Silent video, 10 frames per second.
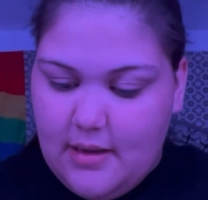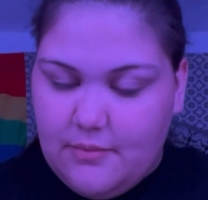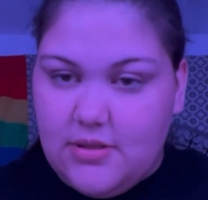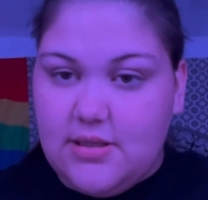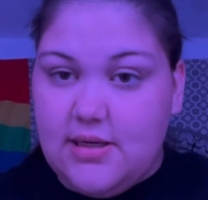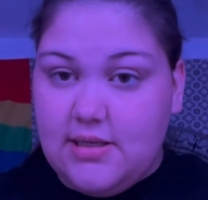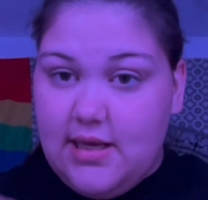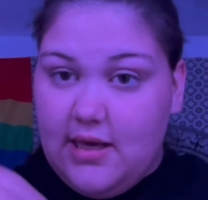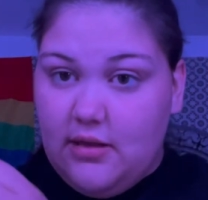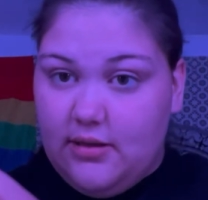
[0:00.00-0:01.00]
I'm just going to
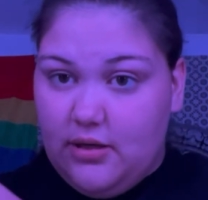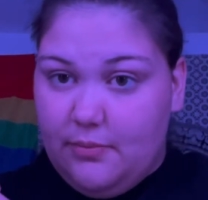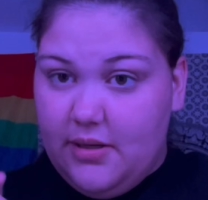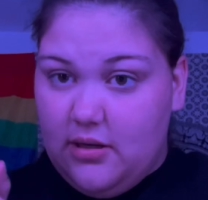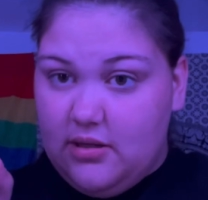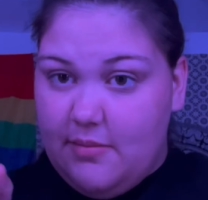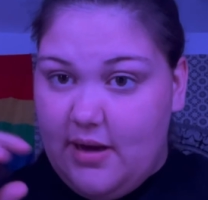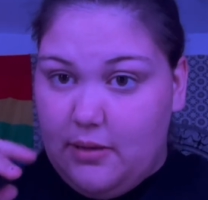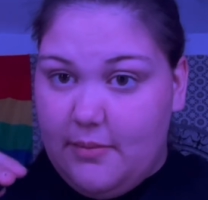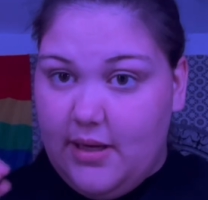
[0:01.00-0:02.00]
take a little bit on the
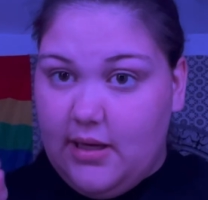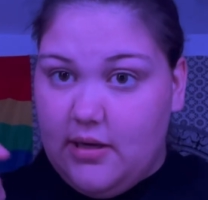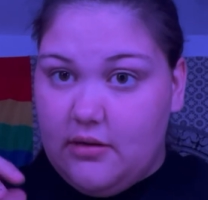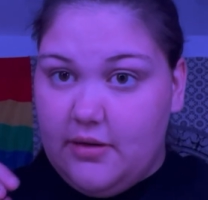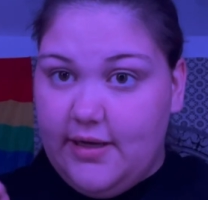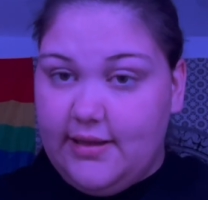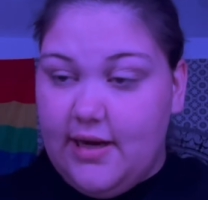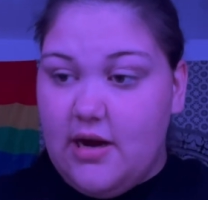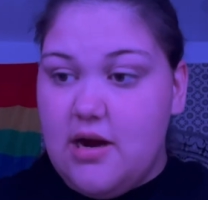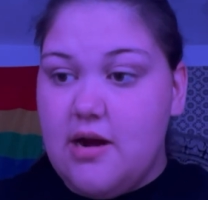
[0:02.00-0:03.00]
back of my hand right
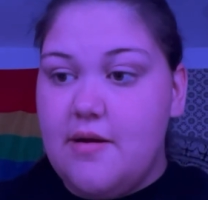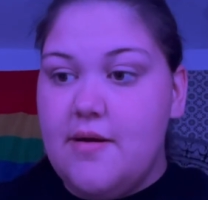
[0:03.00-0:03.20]
there.